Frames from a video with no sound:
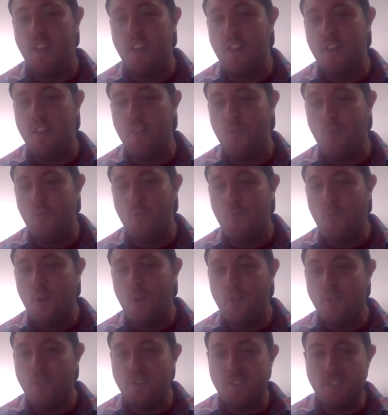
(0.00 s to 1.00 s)
and
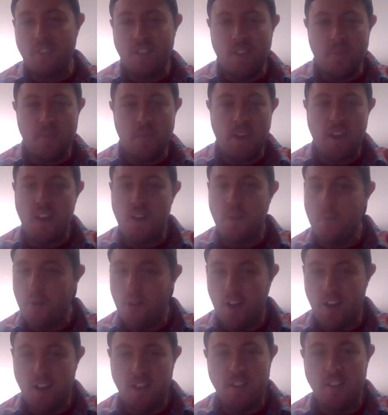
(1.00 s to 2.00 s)
what's the meaning
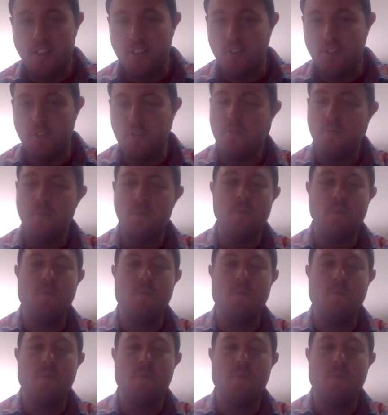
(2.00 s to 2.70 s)
behind this song?